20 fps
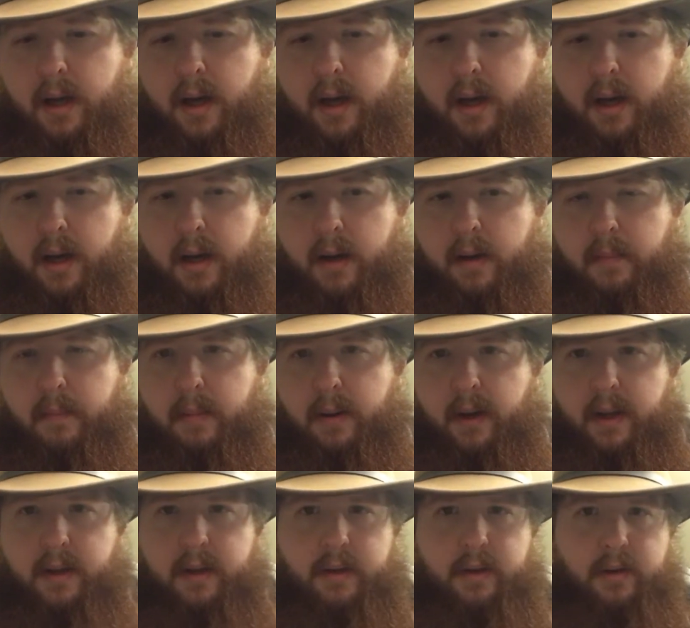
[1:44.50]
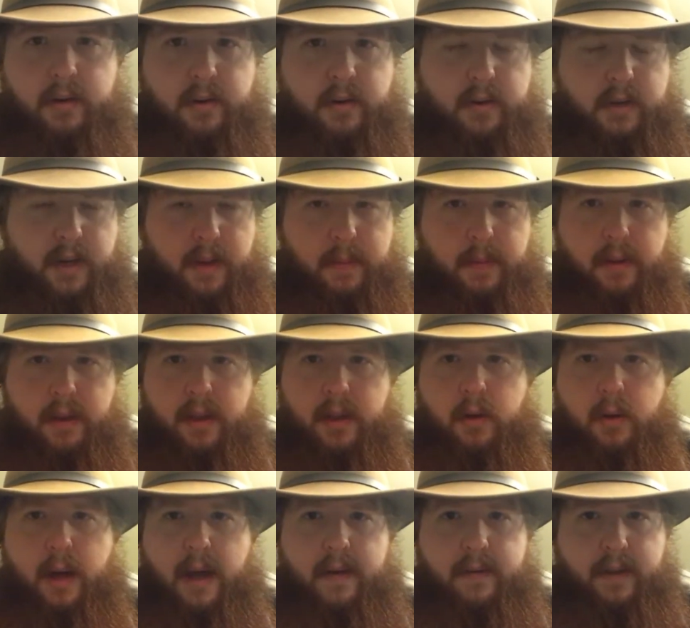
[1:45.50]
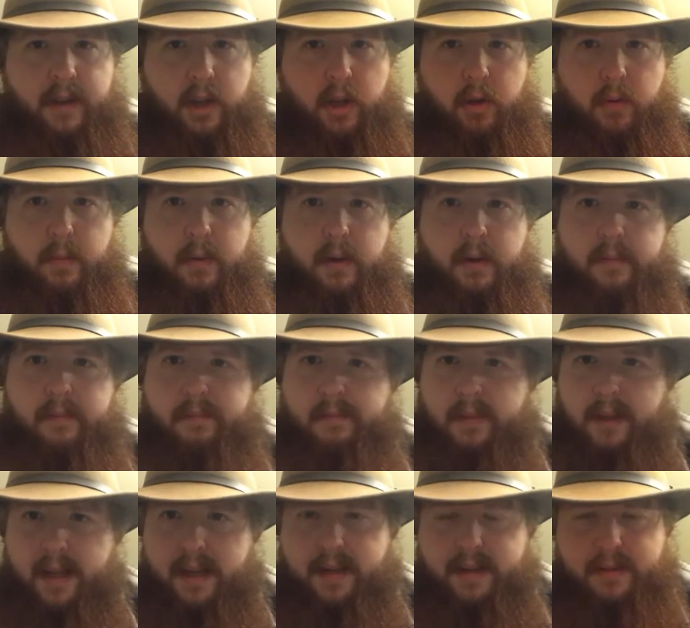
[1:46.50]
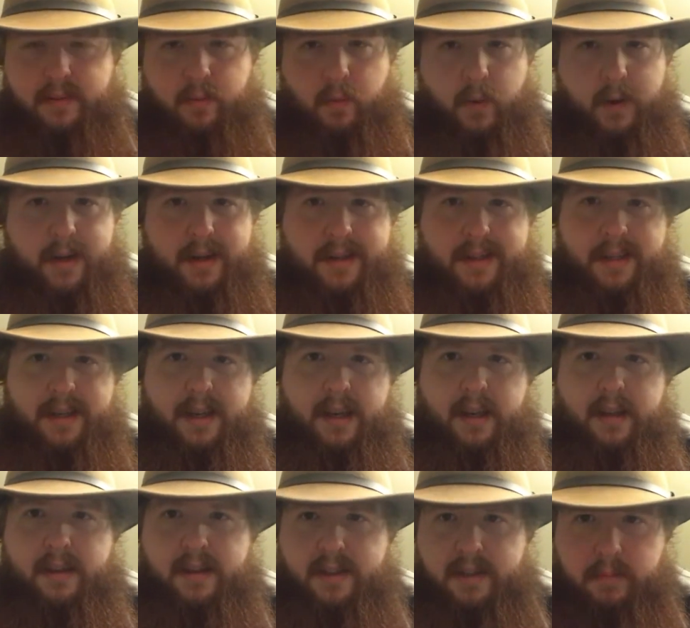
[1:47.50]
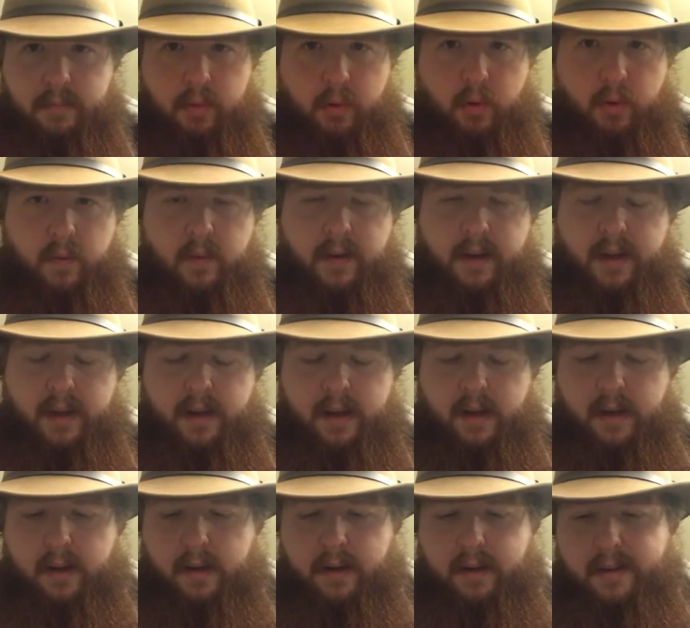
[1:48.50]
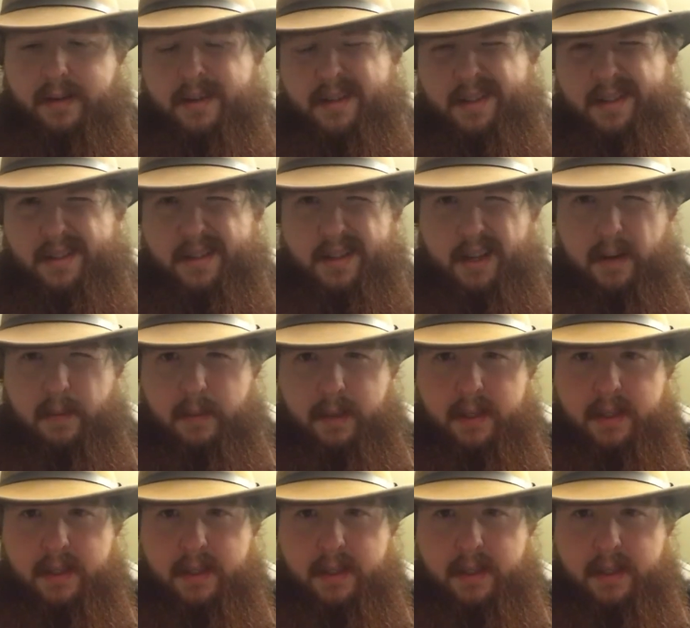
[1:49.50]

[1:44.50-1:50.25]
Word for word: uh, but typically you'll have a human that's witnessing it, that's approving it uh, to, to some